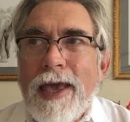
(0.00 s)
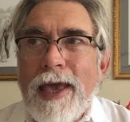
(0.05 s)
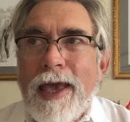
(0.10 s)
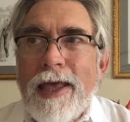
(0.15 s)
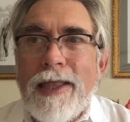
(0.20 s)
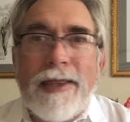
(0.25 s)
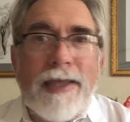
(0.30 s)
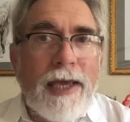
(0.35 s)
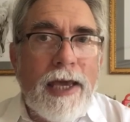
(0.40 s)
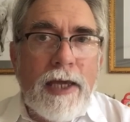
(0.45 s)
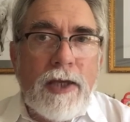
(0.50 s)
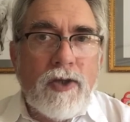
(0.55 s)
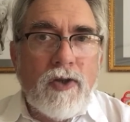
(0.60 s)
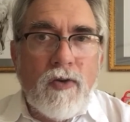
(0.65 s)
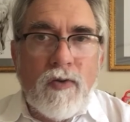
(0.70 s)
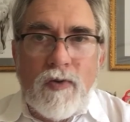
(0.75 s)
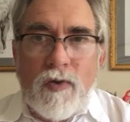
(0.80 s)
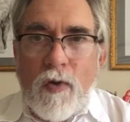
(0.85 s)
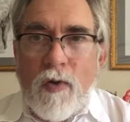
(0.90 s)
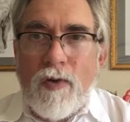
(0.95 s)
And the
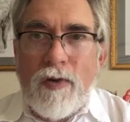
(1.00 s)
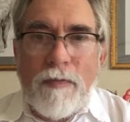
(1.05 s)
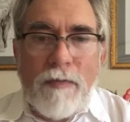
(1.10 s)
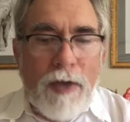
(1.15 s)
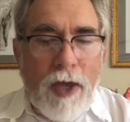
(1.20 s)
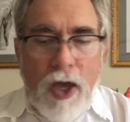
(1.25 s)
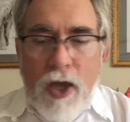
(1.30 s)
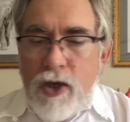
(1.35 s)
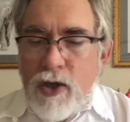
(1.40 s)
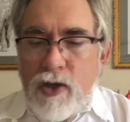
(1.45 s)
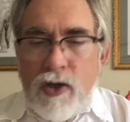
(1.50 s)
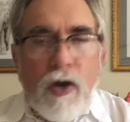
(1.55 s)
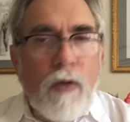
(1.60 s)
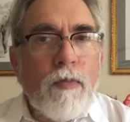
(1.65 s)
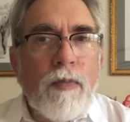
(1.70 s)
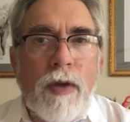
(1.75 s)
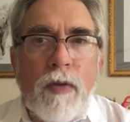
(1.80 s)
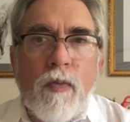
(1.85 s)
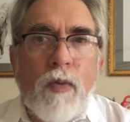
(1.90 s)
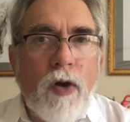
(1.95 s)
angel told him, Don't
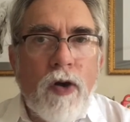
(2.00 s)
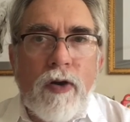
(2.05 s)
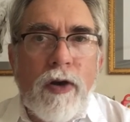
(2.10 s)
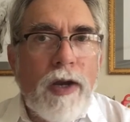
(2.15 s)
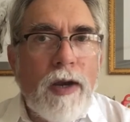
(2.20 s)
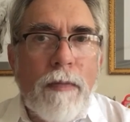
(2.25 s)
be worried